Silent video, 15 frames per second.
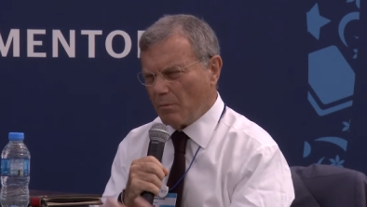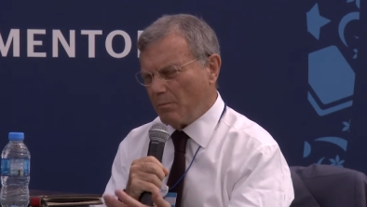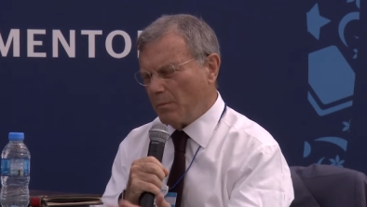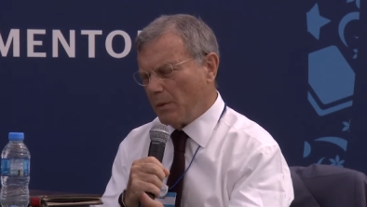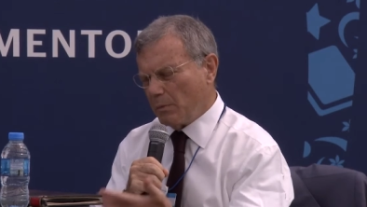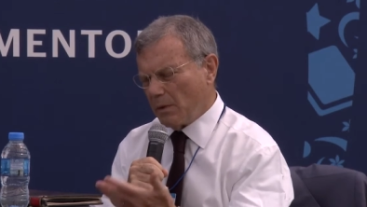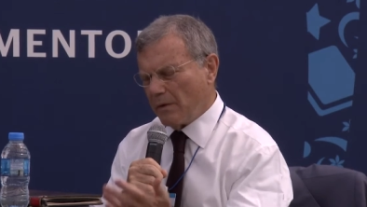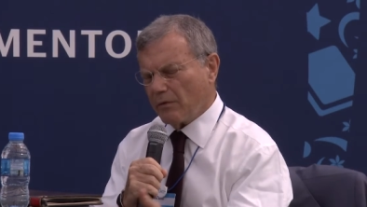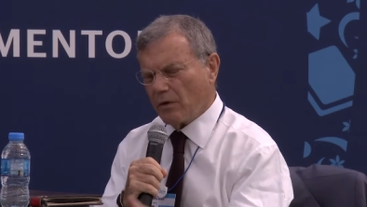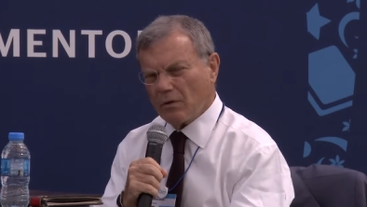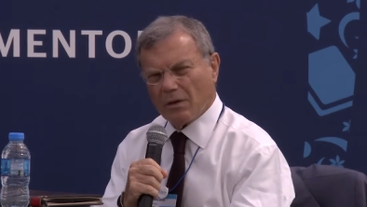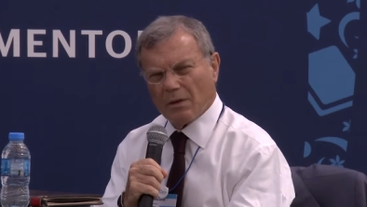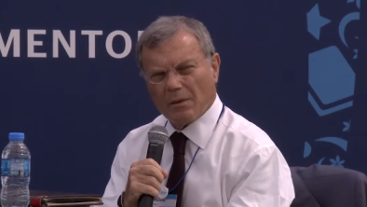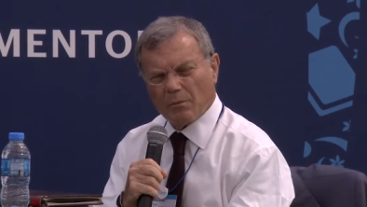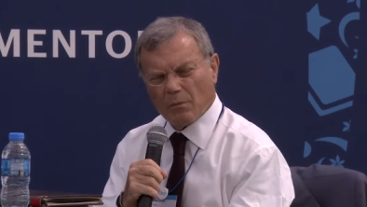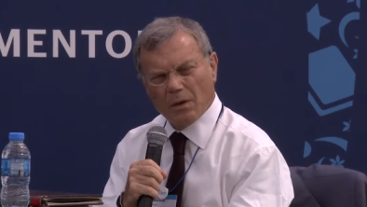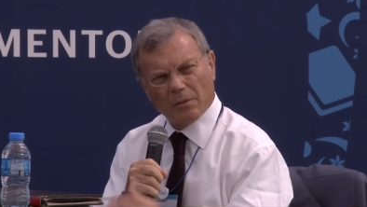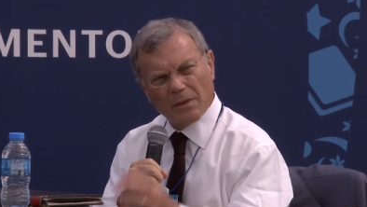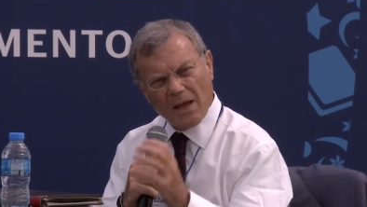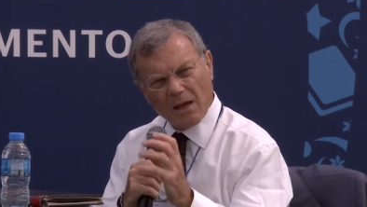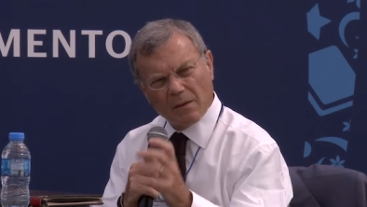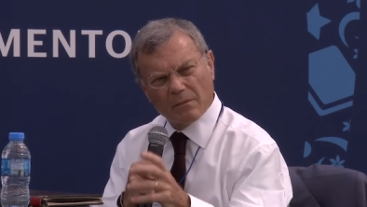People haven't gone in.
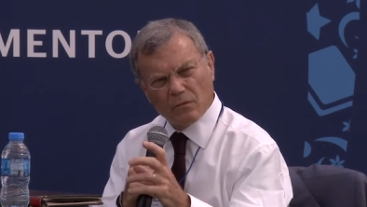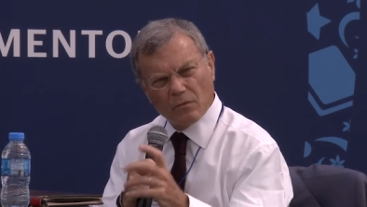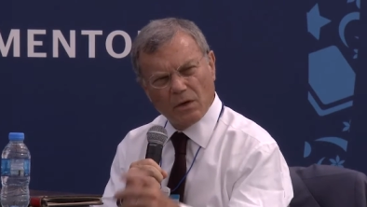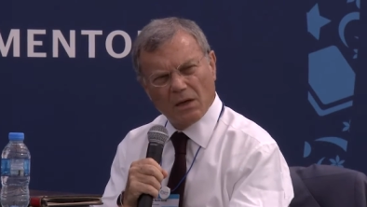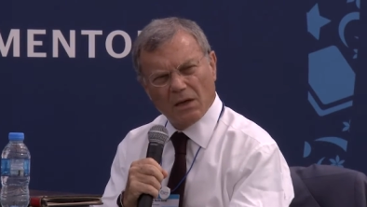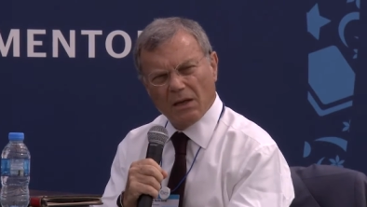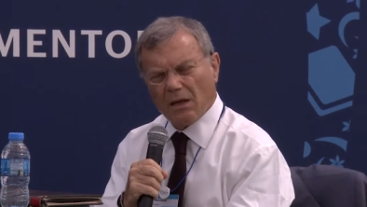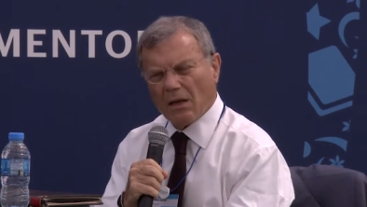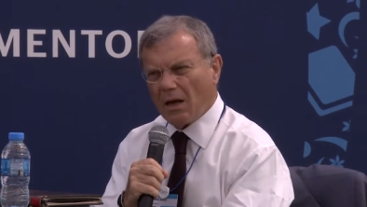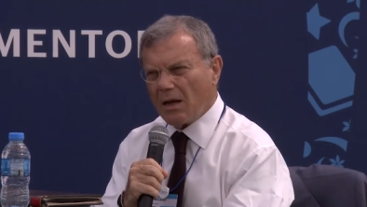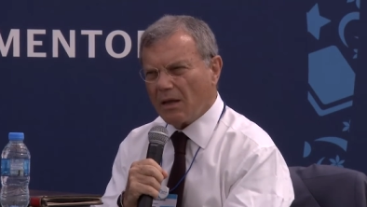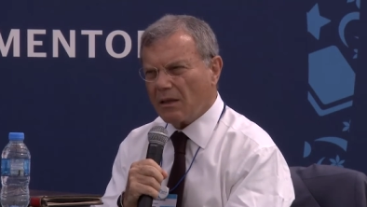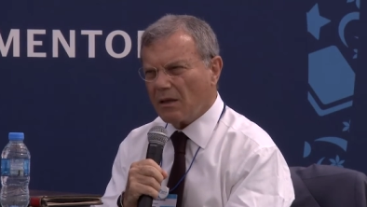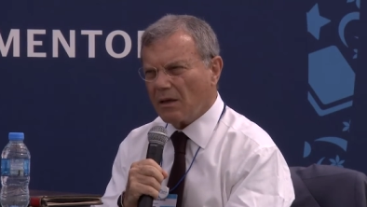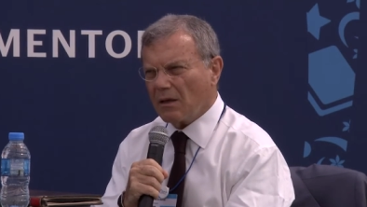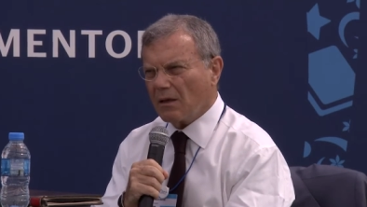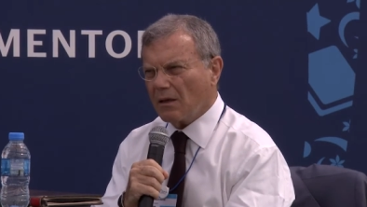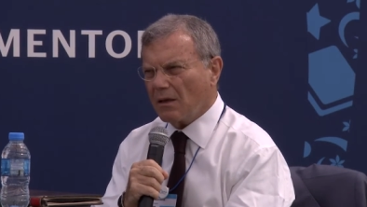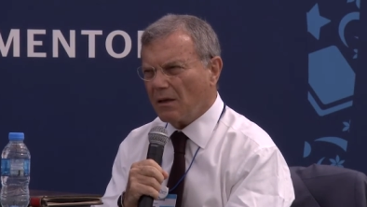That really, I think,